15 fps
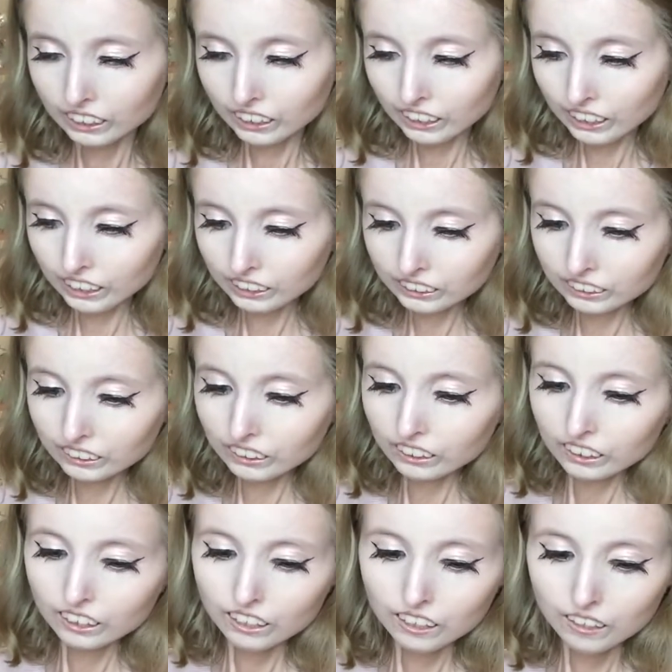And
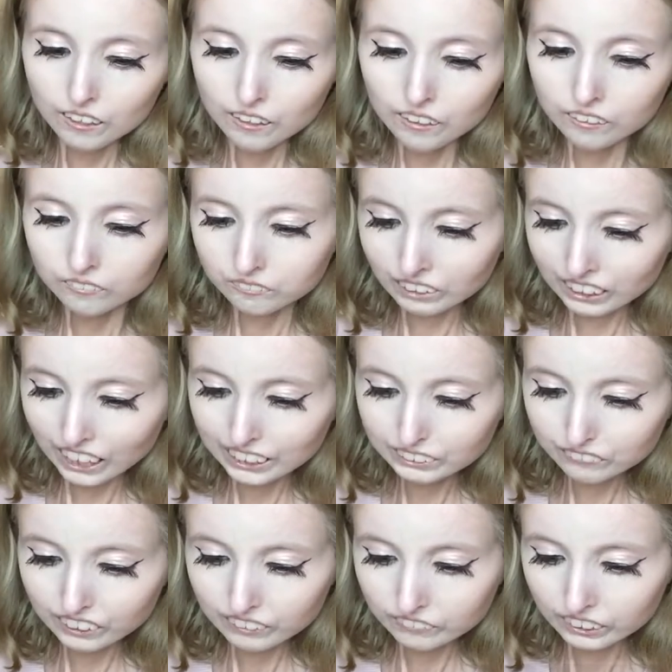my last
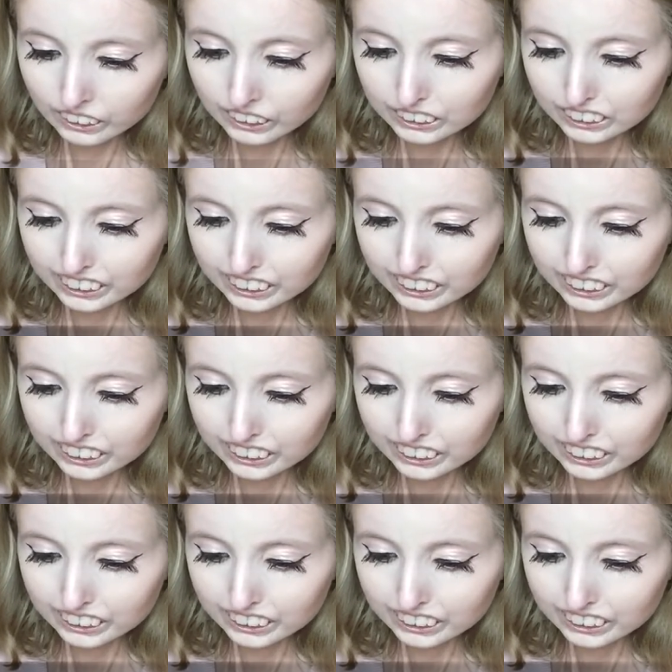favorite is